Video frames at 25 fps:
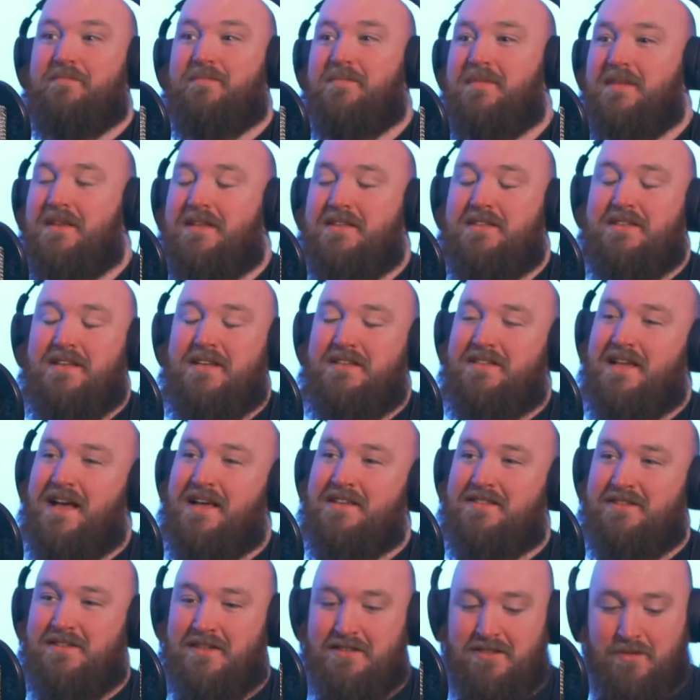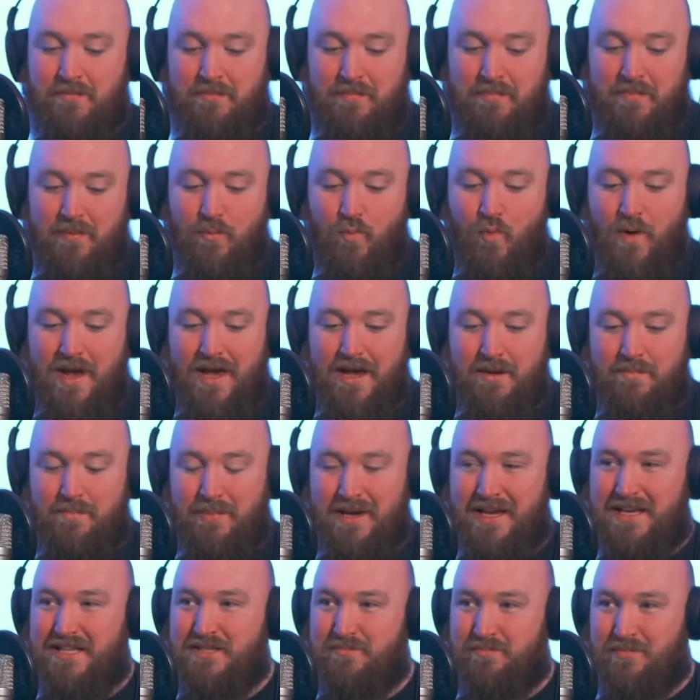It's is that such a weird
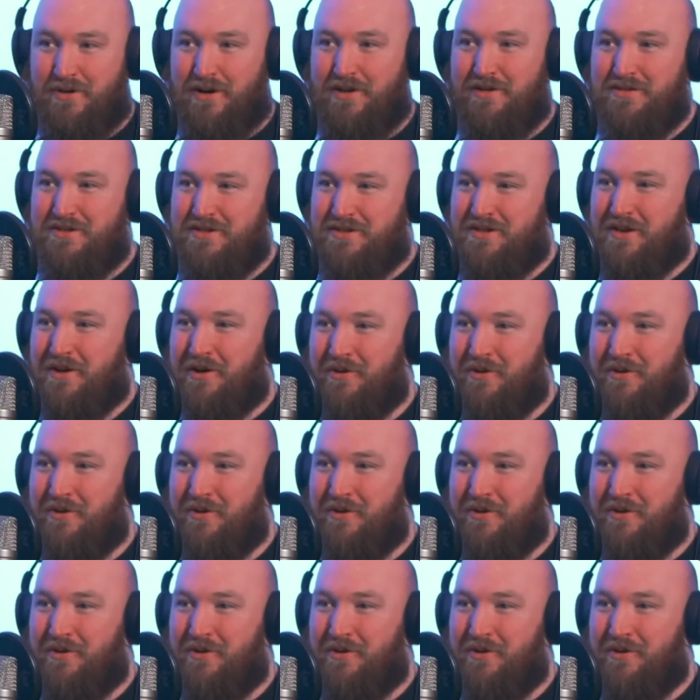peace branch to